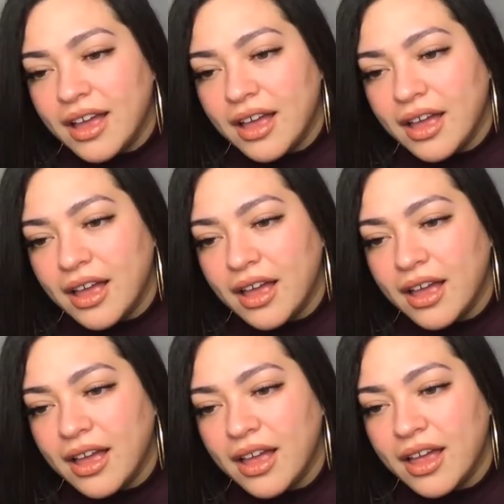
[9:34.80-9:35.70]

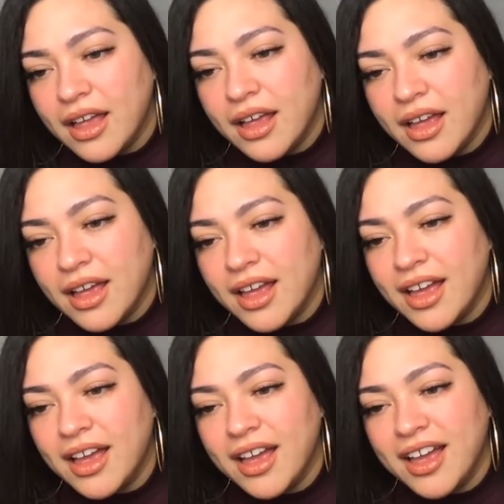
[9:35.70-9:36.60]

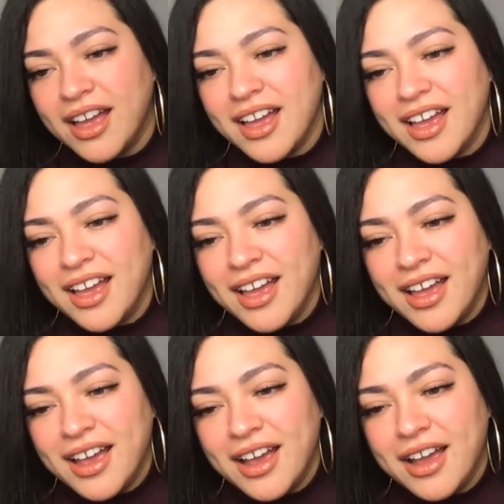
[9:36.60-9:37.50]

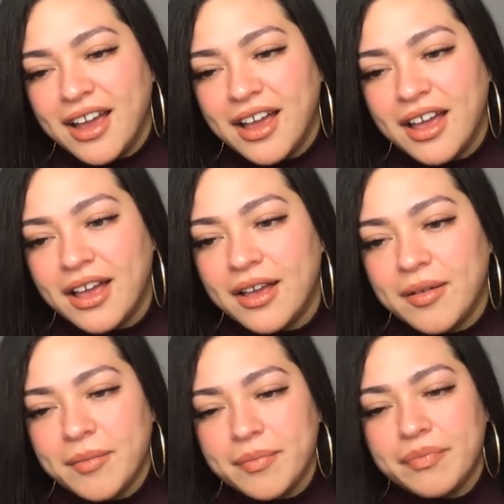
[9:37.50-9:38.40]

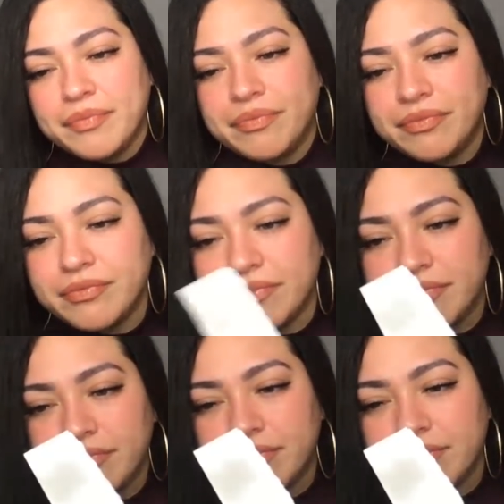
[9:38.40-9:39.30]

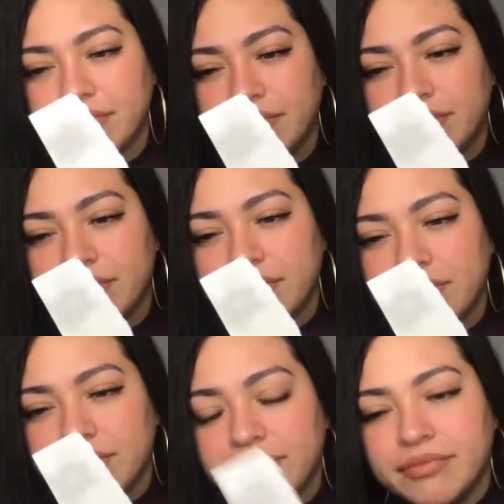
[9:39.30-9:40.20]

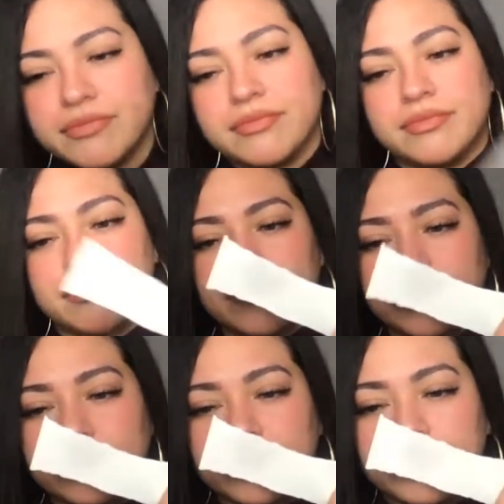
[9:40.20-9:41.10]

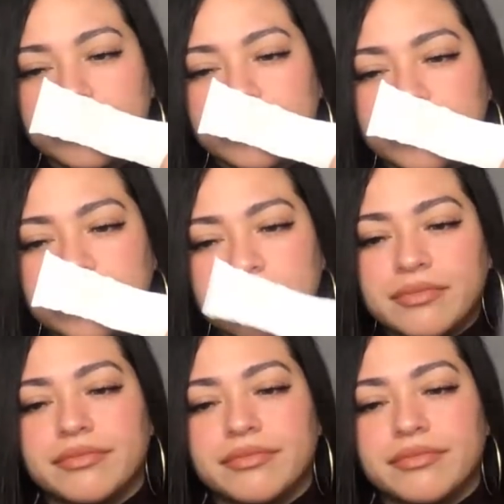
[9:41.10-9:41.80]
[no speech]